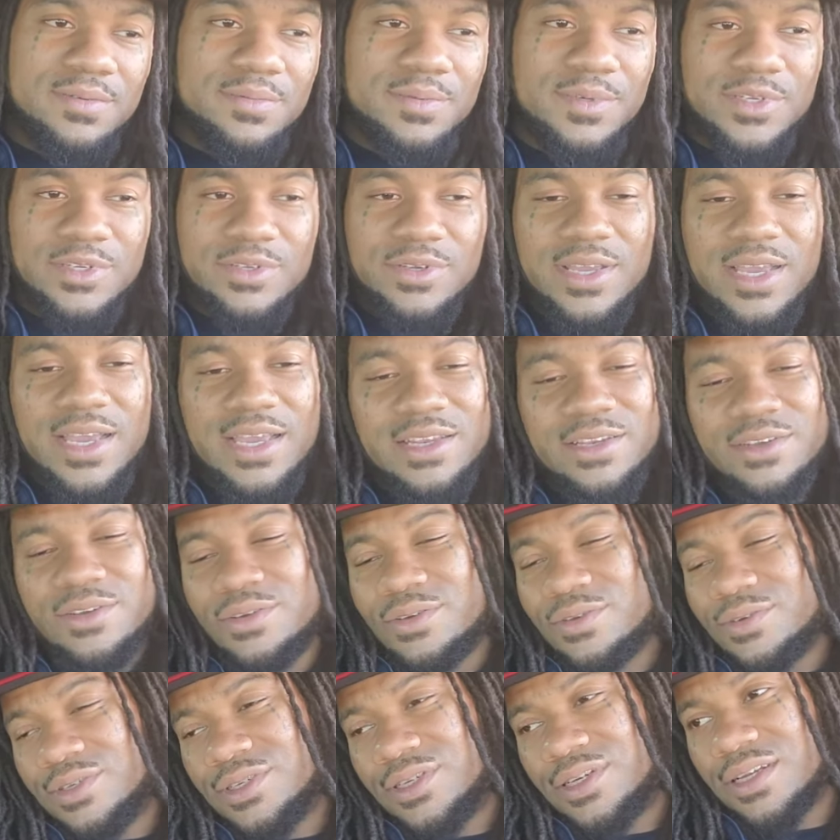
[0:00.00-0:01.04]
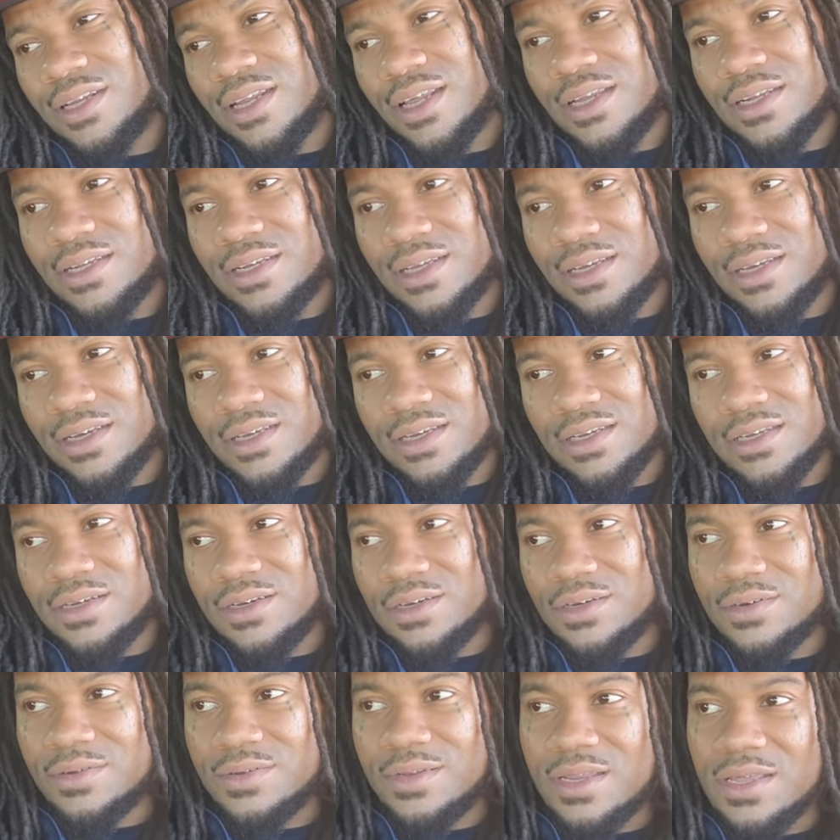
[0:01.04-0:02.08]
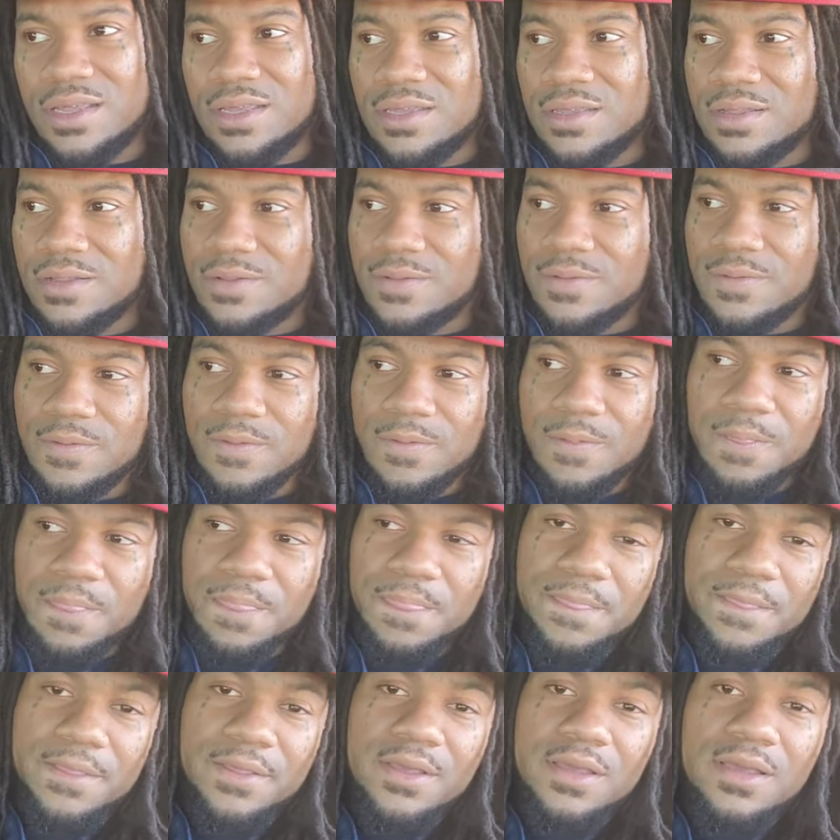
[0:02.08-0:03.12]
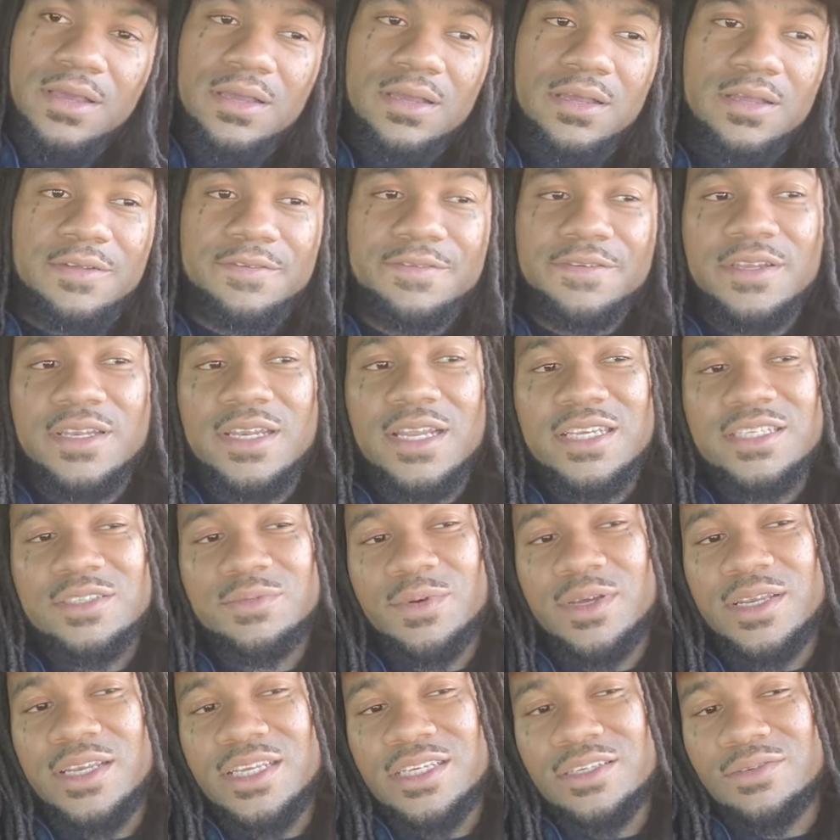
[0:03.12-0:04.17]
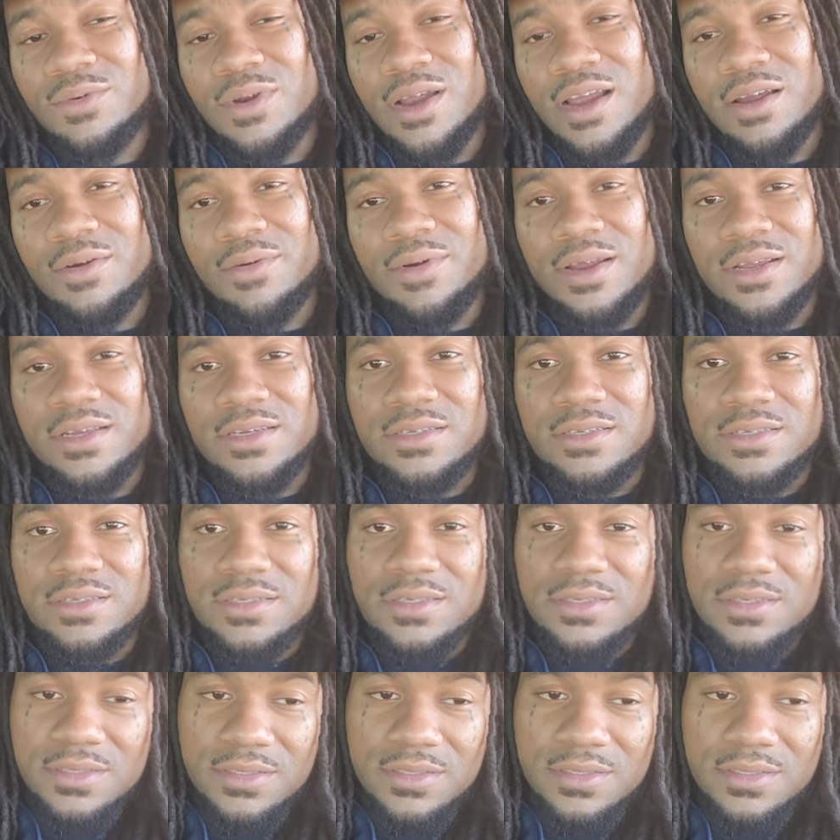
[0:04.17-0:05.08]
But you can't do no shit like that, Honeycomb. Like, yeah, Finesse win this round right here.